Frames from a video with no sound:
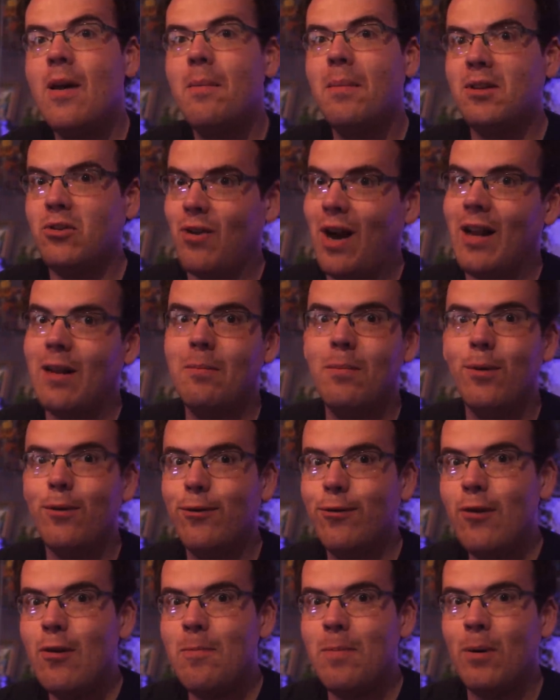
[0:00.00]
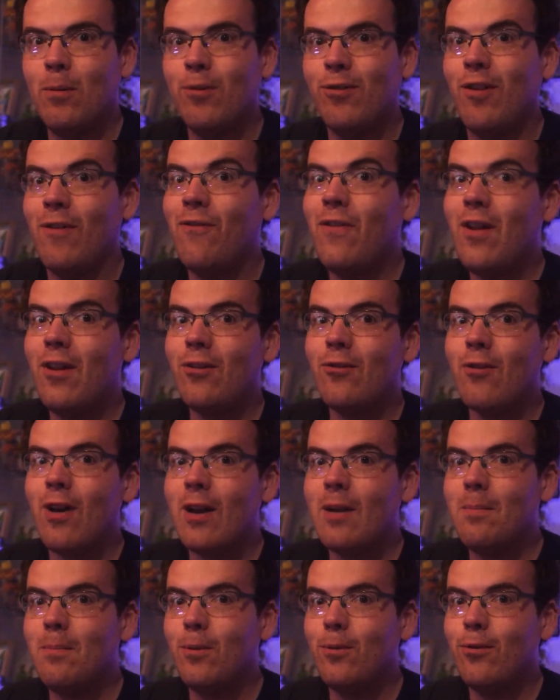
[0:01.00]
but Dragon Ball Super was the first
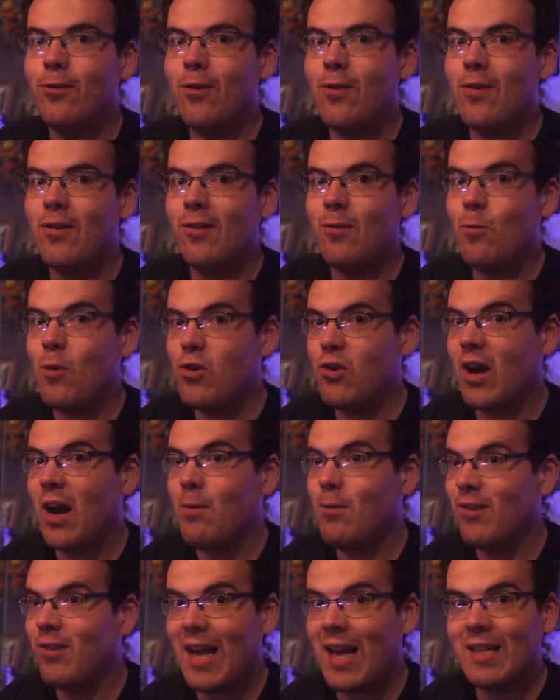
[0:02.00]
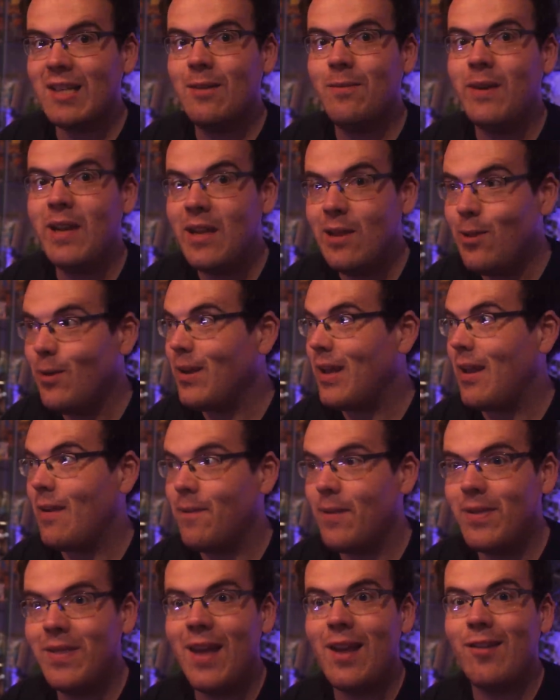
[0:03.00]
Dragon Ball series in which I actively looking
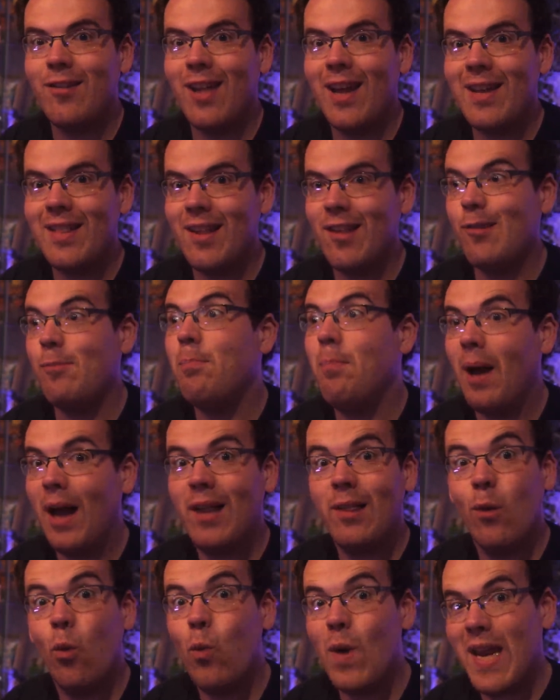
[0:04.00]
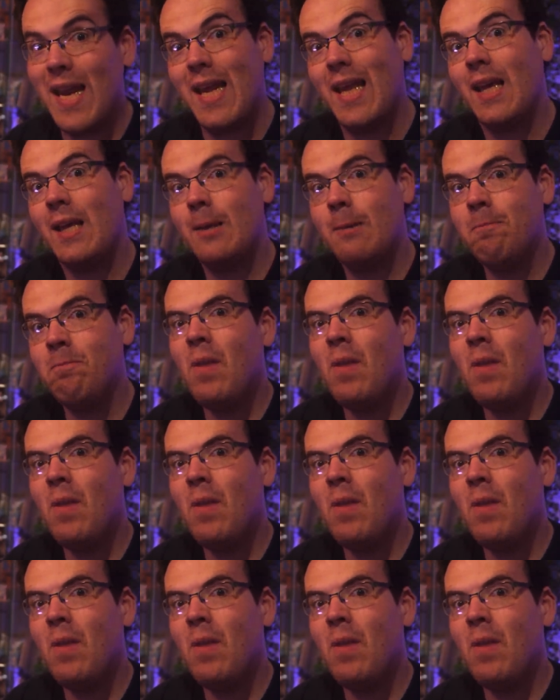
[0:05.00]
for things like this by the week.